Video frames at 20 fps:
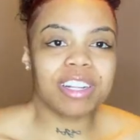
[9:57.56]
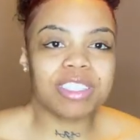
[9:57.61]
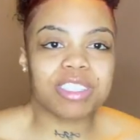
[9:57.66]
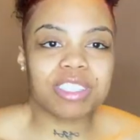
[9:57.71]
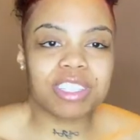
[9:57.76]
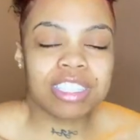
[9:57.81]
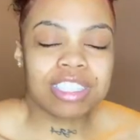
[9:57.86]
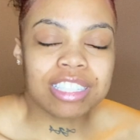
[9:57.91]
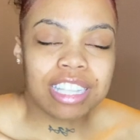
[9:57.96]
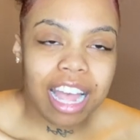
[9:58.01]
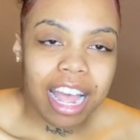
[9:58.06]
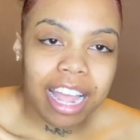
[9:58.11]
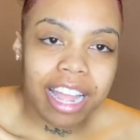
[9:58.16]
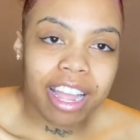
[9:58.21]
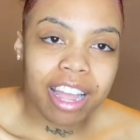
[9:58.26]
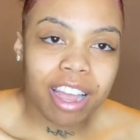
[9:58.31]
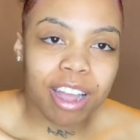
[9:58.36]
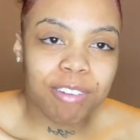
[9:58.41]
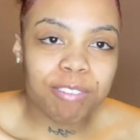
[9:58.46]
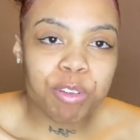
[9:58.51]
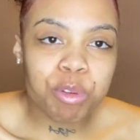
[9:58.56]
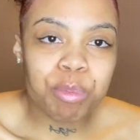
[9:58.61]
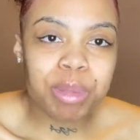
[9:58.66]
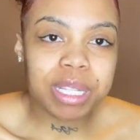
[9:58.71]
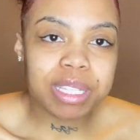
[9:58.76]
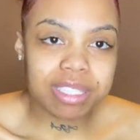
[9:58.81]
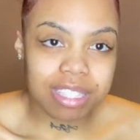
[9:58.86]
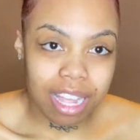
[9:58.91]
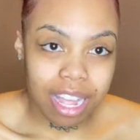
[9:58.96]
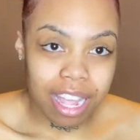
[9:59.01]
to tie it up for
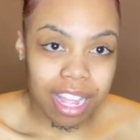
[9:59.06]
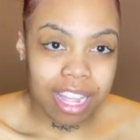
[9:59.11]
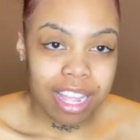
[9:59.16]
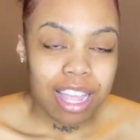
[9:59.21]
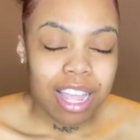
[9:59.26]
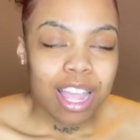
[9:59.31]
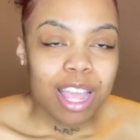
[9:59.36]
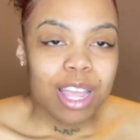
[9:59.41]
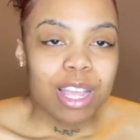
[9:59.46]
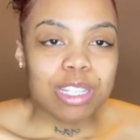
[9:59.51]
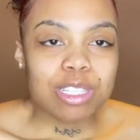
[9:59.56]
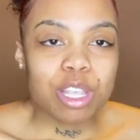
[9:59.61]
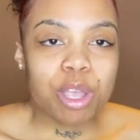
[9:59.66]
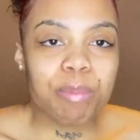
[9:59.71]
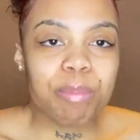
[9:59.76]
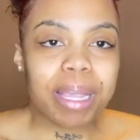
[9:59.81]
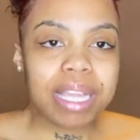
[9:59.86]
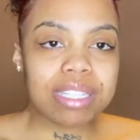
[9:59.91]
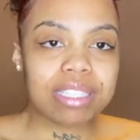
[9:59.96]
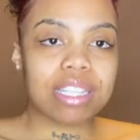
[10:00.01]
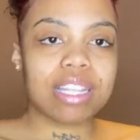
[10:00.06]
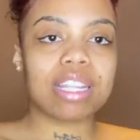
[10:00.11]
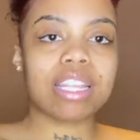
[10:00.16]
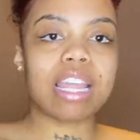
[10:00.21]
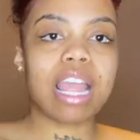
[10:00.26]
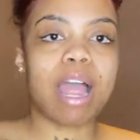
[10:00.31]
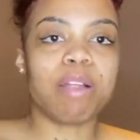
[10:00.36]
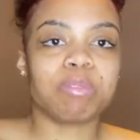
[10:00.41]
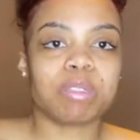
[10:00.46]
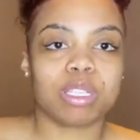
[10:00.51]
me tight. So basically,
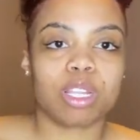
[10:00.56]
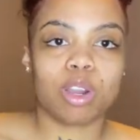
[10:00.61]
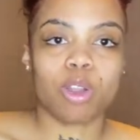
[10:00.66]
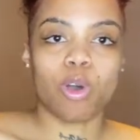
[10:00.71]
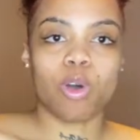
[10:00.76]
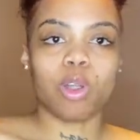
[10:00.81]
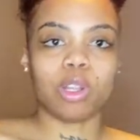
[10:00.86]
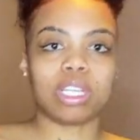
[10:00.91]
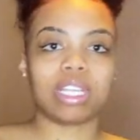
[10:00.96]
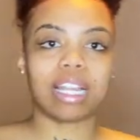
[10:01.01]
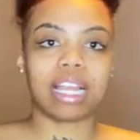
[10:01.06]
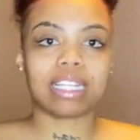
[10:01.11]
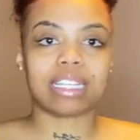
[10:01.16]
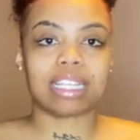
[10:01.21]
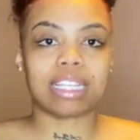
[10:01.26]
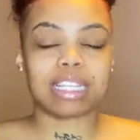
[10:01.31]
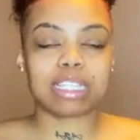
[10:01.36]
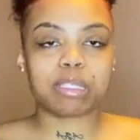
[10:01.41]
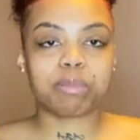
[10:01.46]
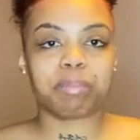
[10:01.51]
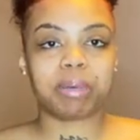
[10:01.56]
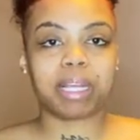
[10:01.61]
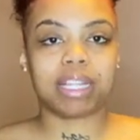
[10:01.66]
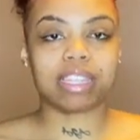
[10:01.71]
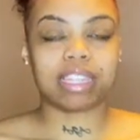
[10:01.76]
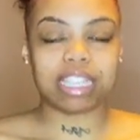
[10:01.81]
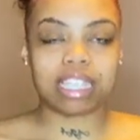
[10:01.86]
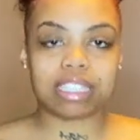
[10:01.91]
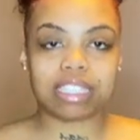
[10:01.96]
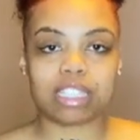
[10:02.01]
I'm just gonna hold it like this,
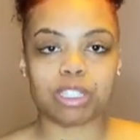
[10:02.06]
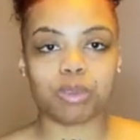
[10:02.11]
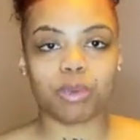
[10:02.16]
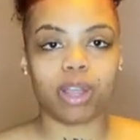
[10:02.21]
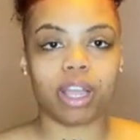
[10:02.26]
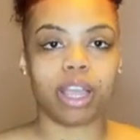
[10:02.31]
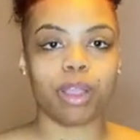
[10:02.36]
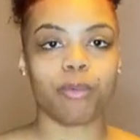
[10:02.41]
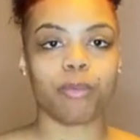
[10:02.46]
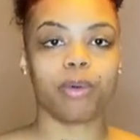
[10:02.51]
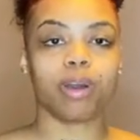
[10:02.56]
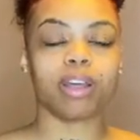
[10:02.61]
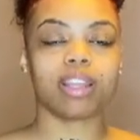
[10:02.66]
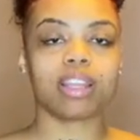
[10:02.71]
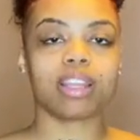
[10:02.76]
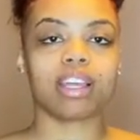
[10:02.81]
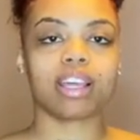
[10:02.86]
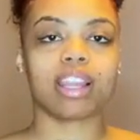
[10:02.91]
but this is what it would look